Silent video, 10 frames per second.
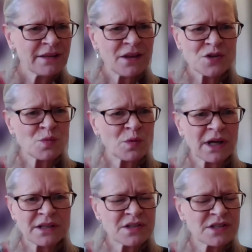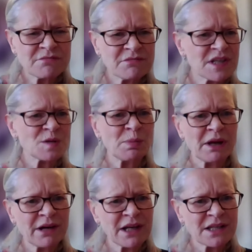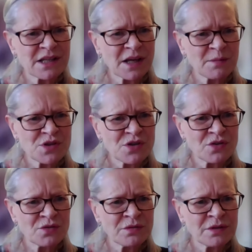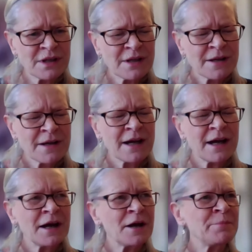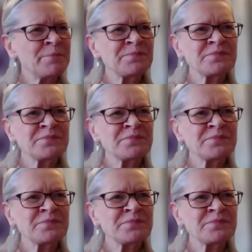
those wines disappear anytime soon. Mm. Um, I,